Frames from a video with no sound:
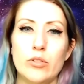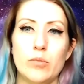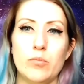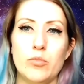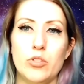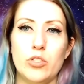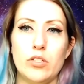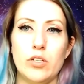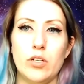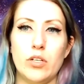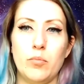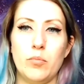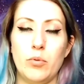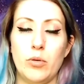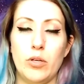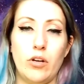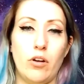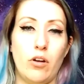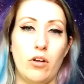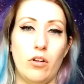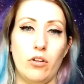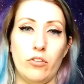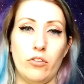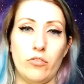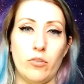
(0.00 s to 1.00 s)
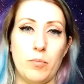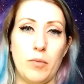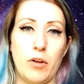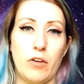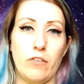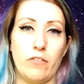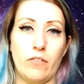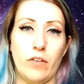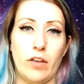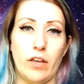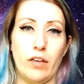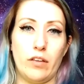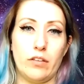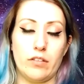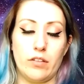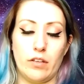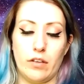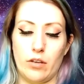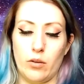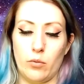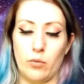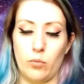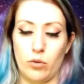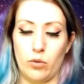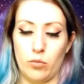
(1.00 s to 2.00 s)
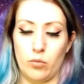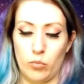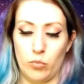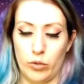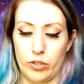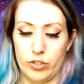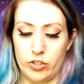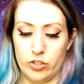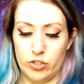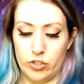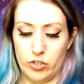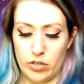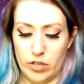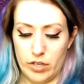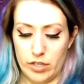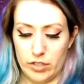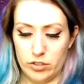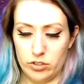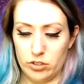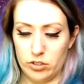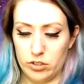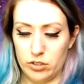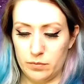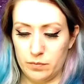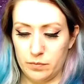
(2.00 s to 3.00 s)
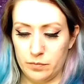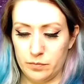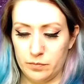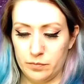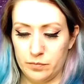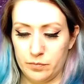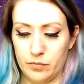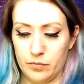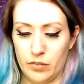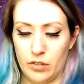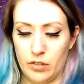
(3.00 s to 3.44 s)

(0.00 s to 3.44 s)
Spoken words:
So I'm just going to put it all over my face like I would a moisturizer.